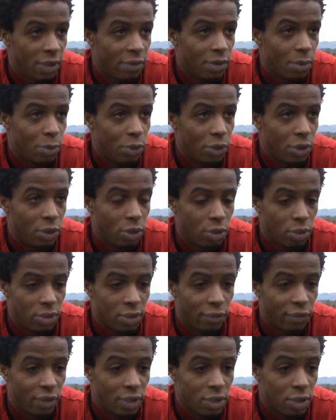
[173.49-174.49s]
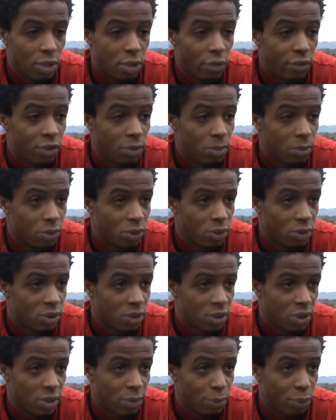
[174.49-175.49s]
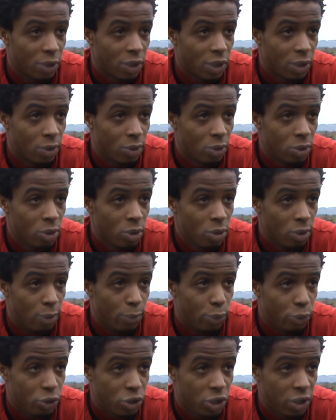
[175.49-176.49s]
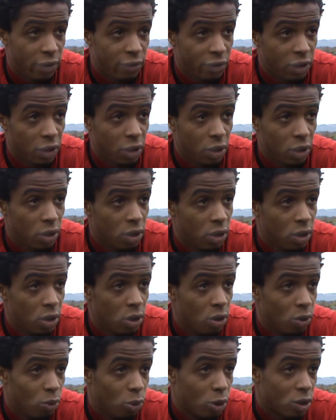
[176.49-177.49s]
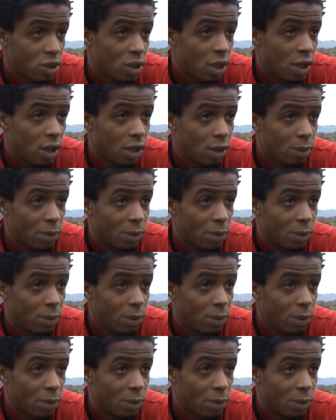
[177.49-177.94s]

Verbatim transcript: Everybody knows the fans love him because he's a player who puts shift in, works hard.